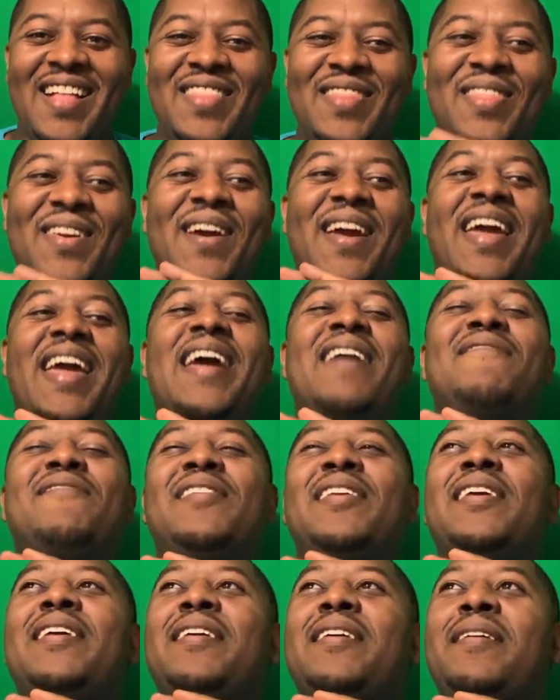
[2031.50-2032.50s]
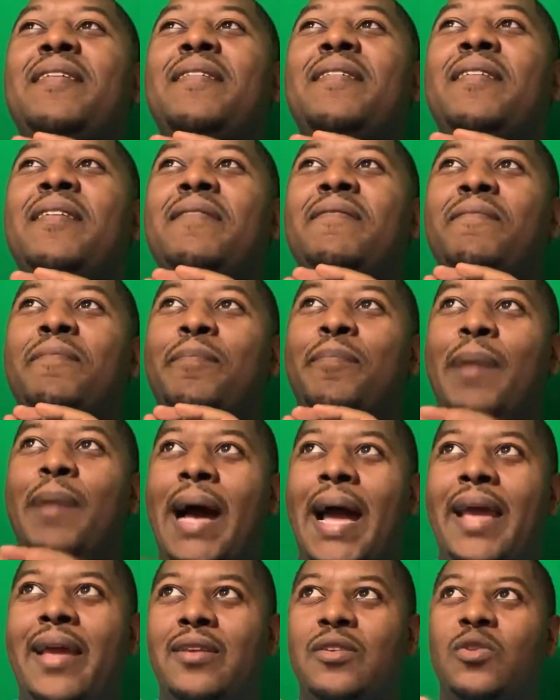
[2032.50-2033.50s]
They're heavily
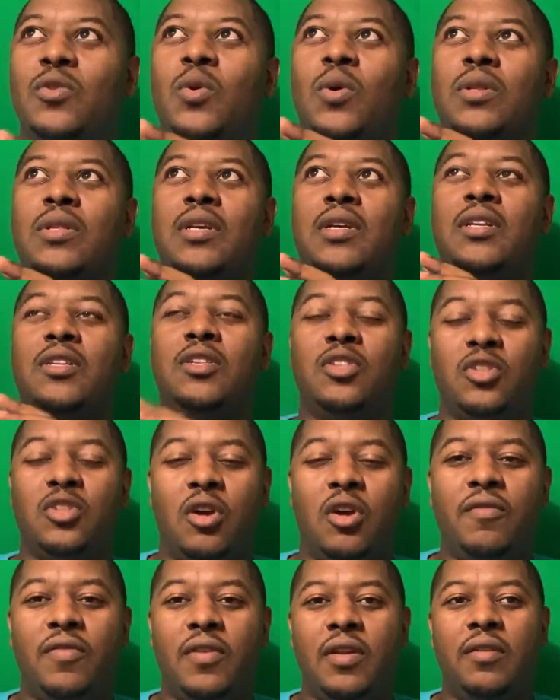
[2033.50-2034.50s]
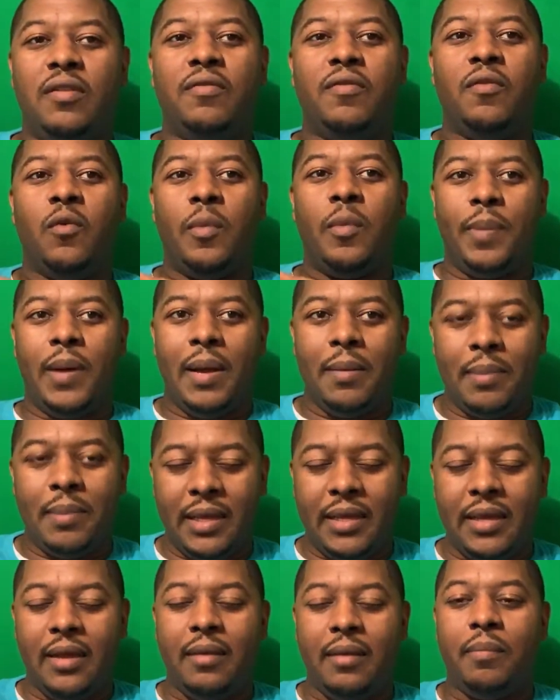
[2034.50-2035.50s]
biased toward the conservative
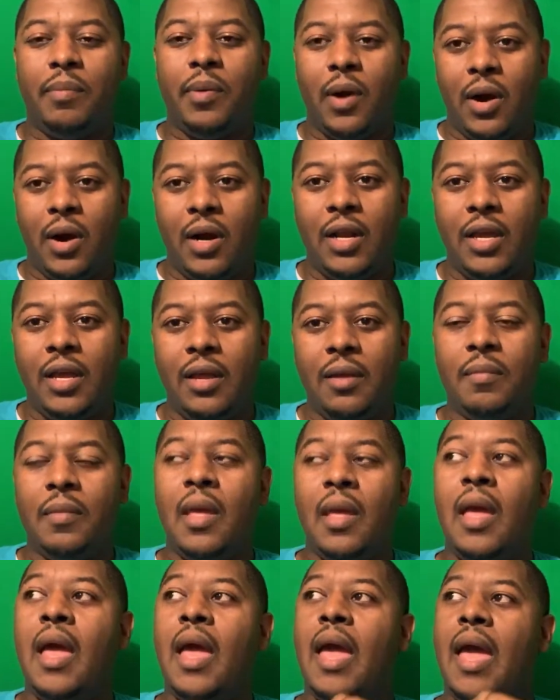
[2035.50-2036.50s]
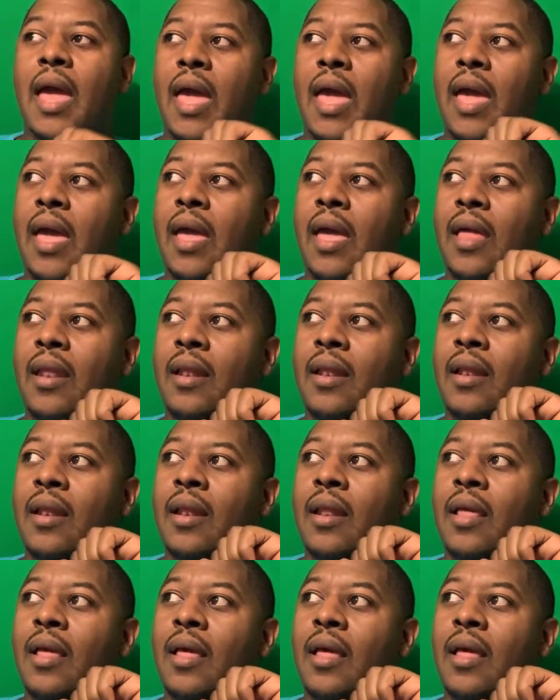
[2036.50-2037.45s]
Republican Party, and